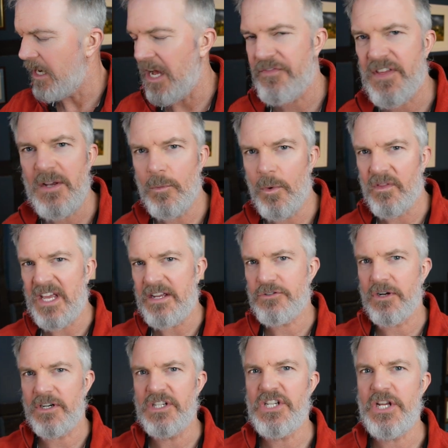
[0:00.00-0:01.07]
I think what they're
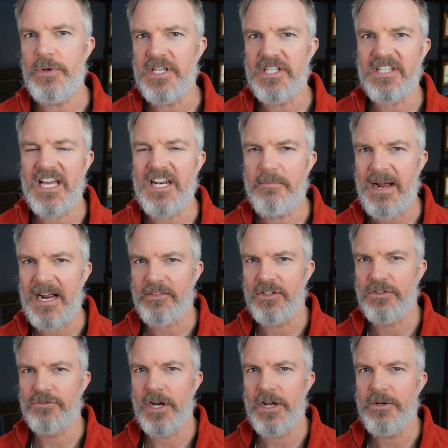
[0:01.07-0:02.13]
trying to do is send back the
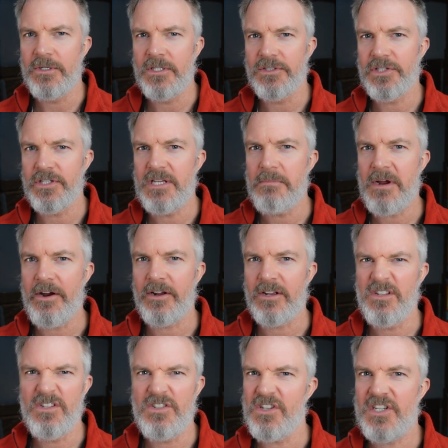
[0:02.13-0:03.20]
drone to the
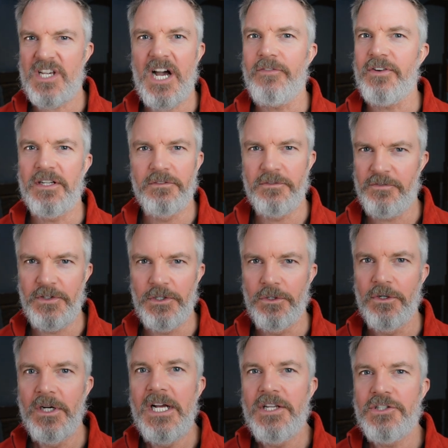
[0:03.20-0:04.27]
Americans just covered in fuel.